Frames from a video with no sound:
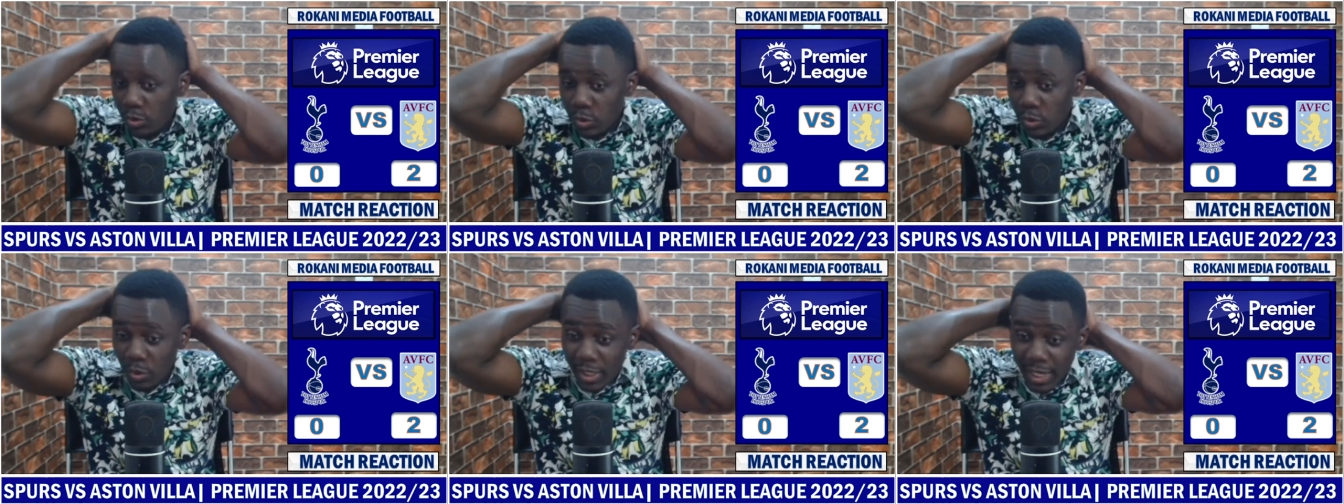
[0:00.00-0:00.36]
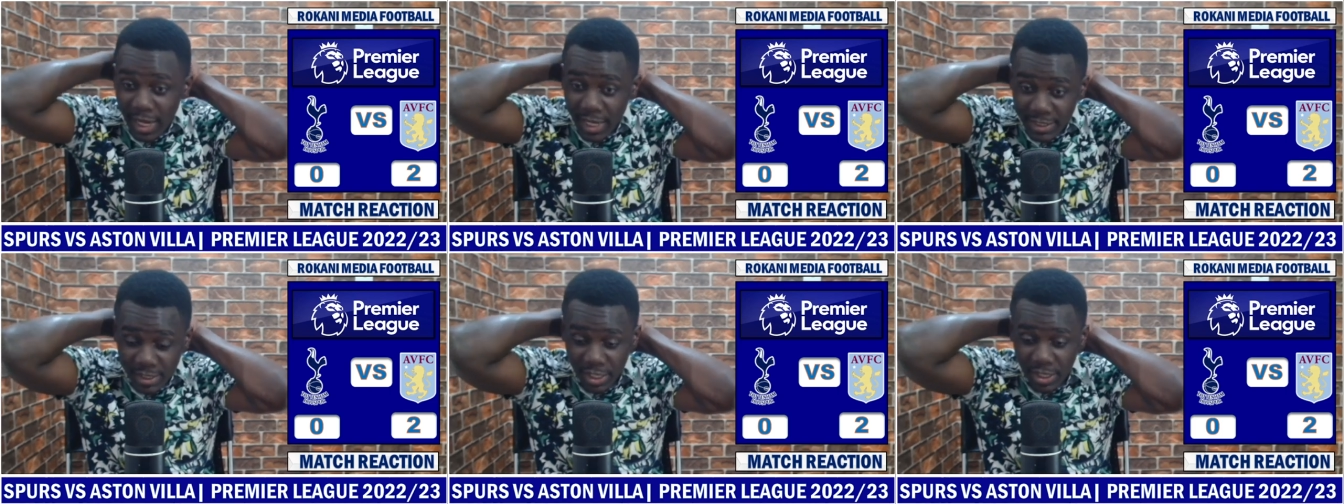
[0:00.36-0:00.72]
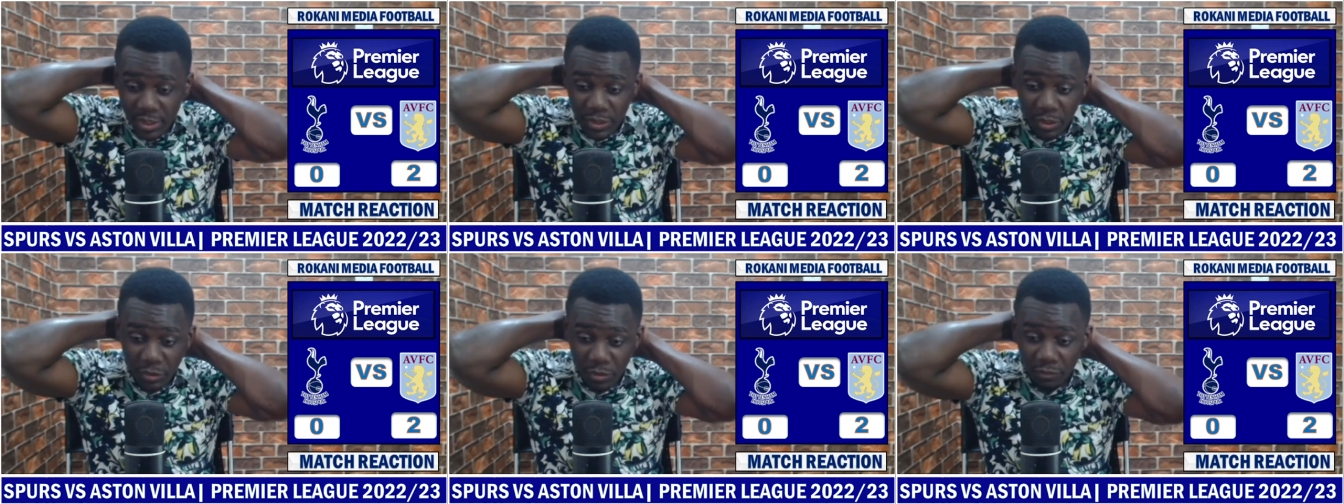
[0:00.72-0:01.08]
So, guys,
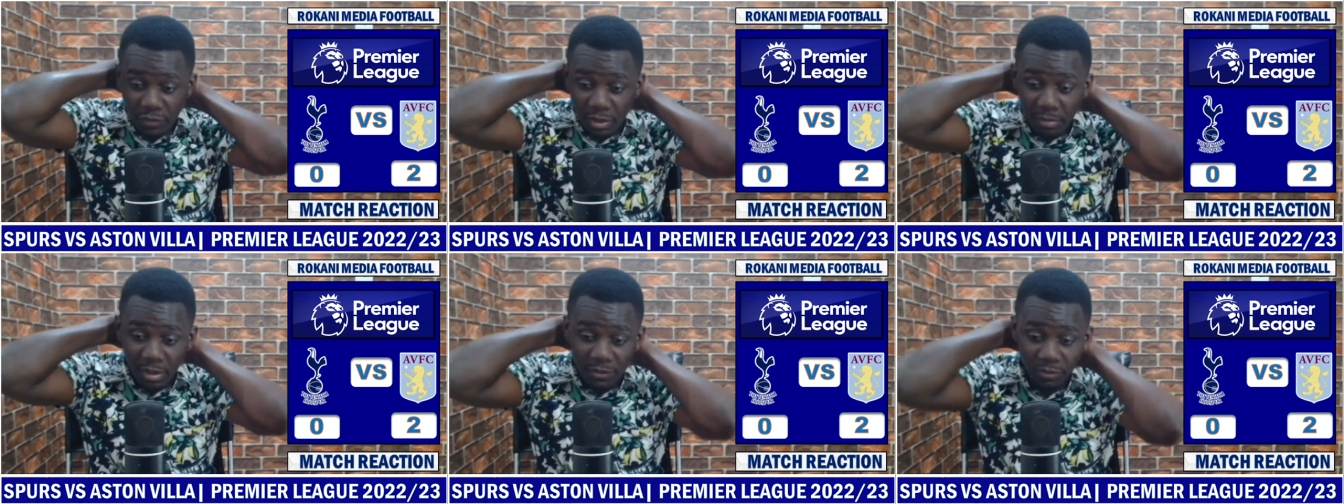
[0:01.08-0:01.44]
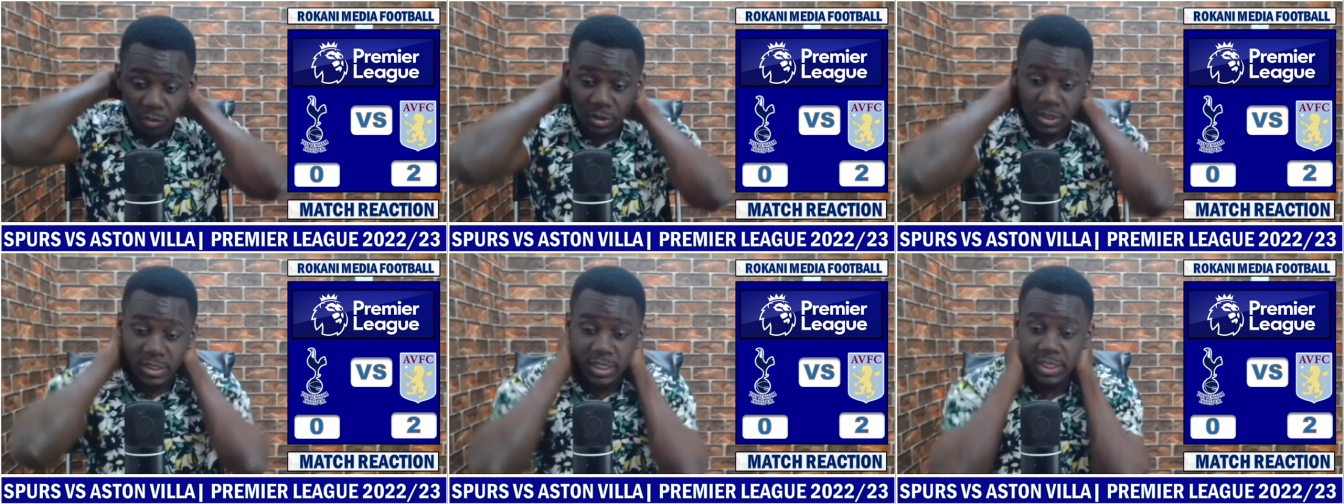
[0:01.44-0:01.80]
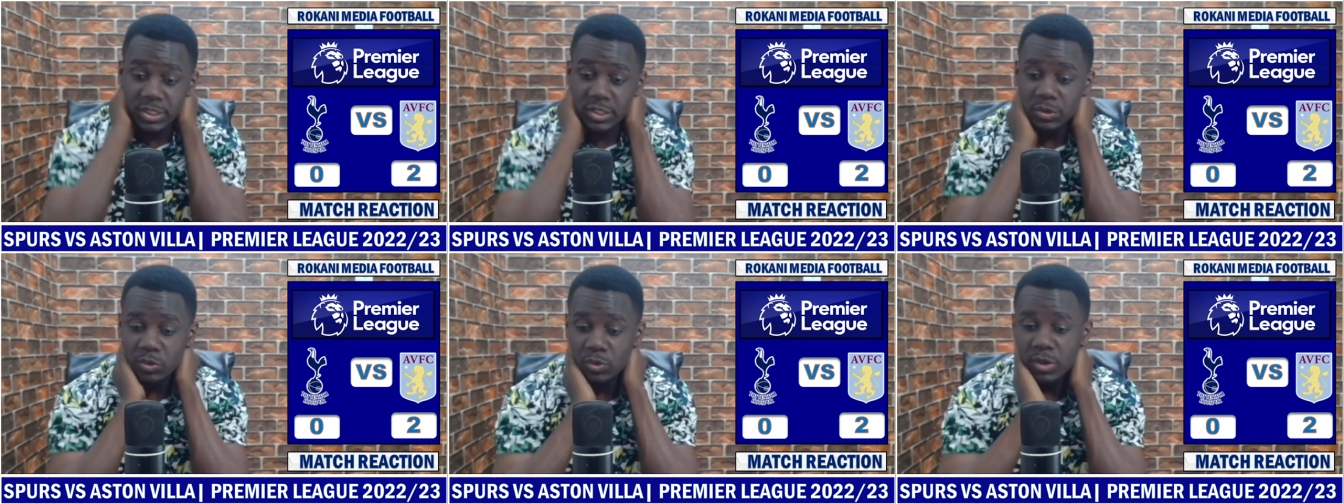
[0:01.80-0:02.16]
thank you very much for watching in
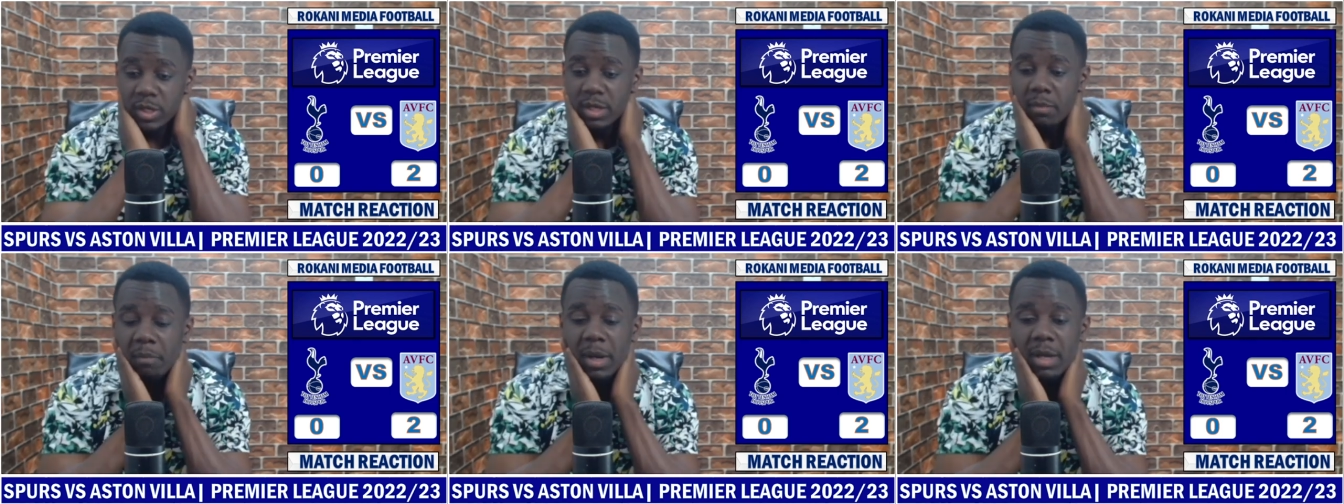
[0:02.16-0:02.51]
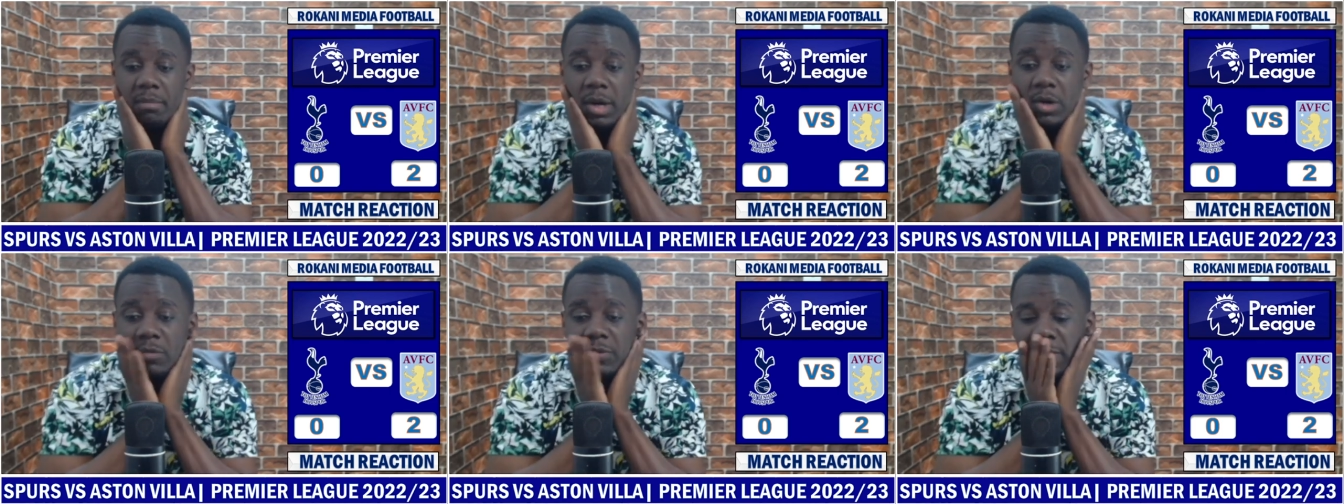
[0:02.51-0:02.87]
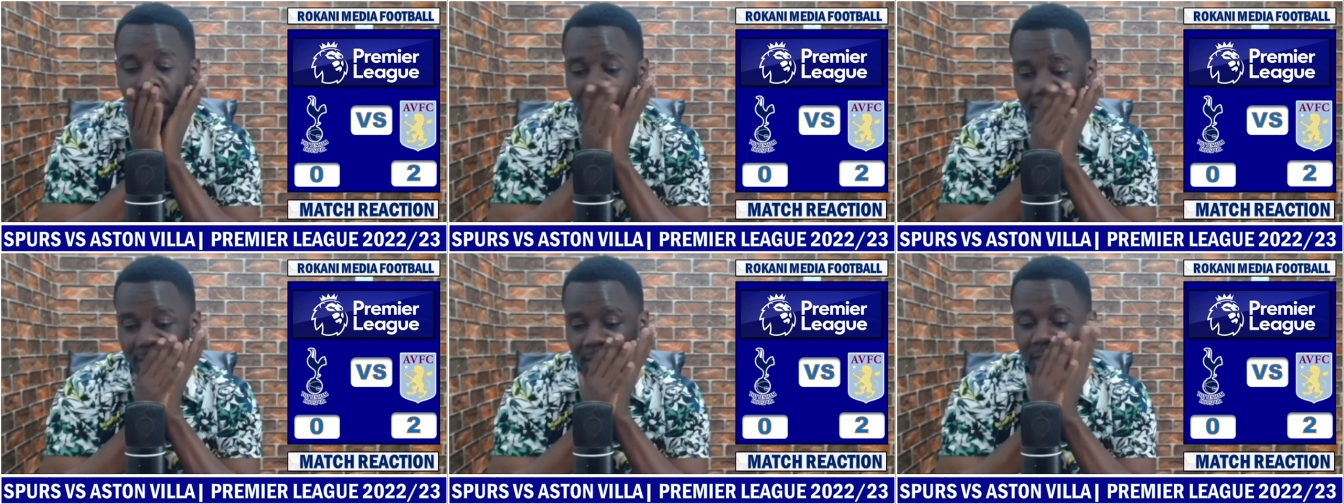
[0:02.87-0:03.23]
through. My man of the
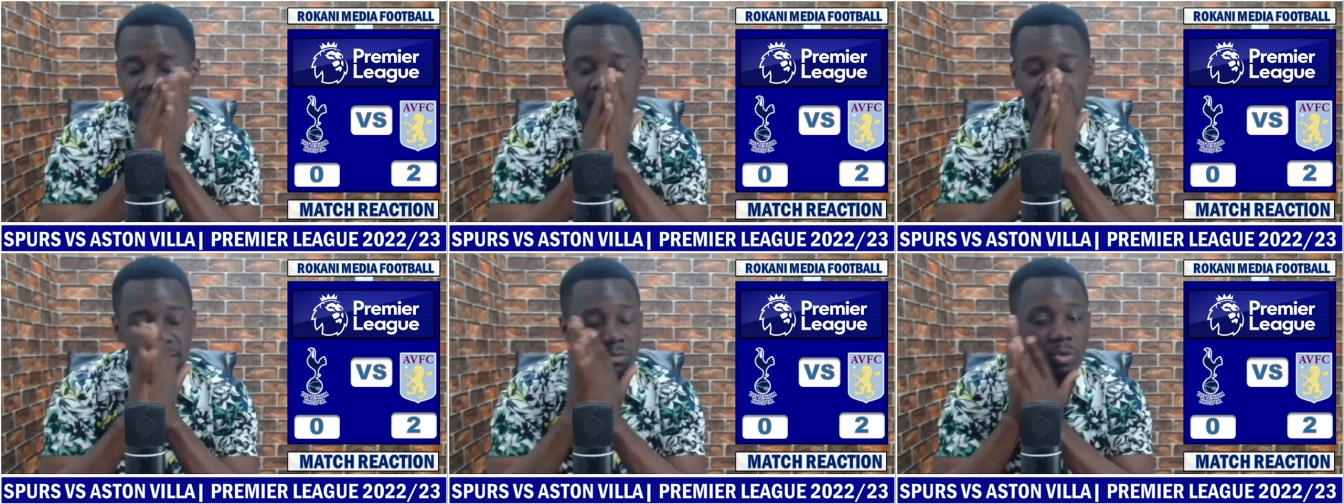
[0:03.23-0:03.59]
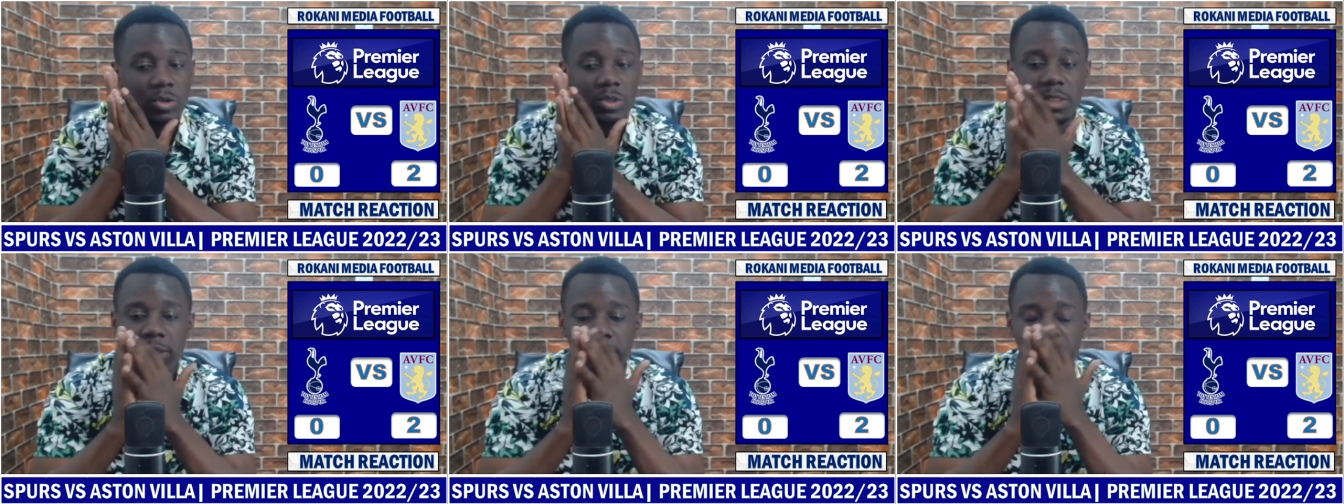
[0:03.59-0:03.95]
match in this game was